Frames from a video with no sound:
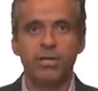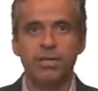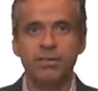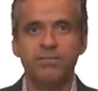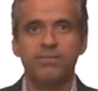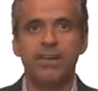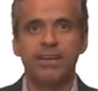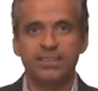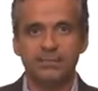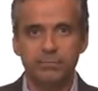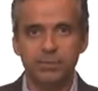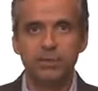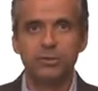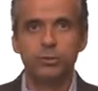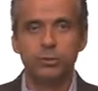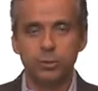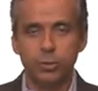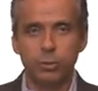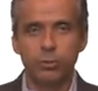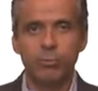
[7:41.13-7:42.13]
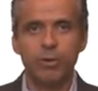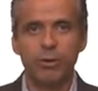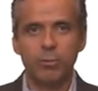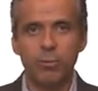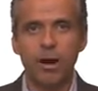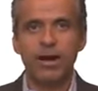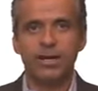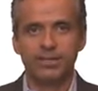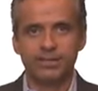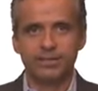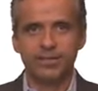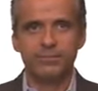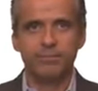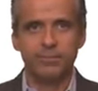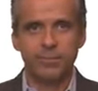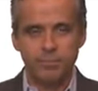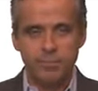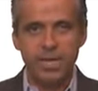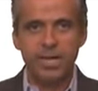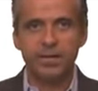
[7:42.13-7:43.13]
investment 2 requires a
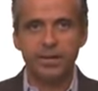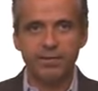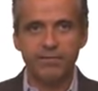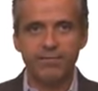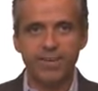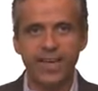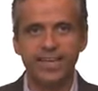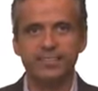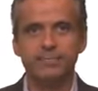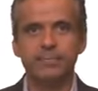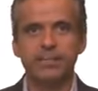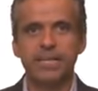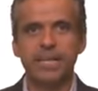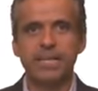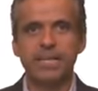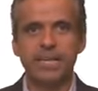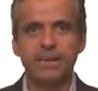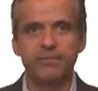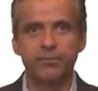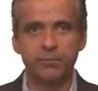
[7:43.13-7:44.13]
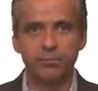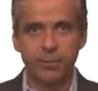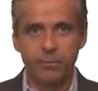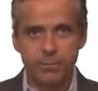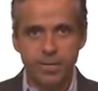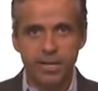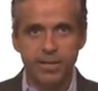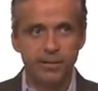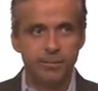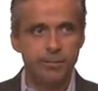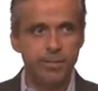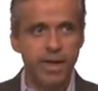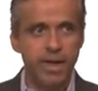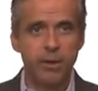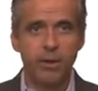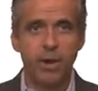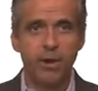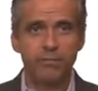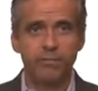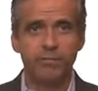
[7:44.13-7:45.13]
bigger investment. It gives you a bigger
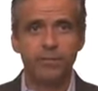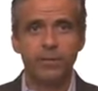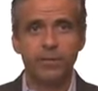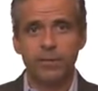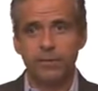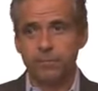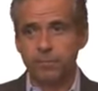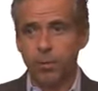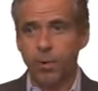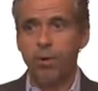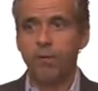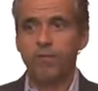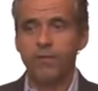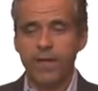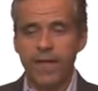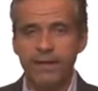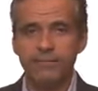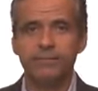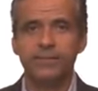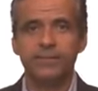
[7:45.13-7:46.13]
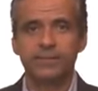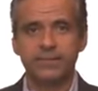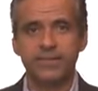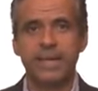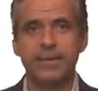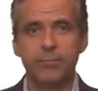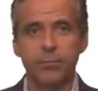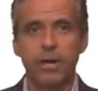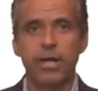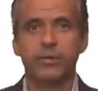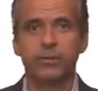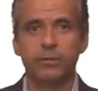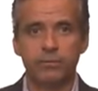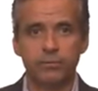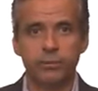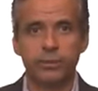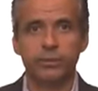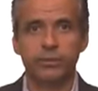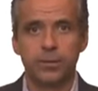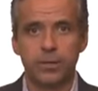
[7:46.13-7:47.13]
payoff. Both have the same rate of
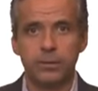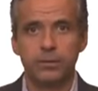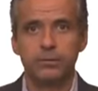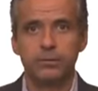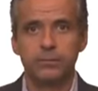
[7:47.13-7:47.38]
return.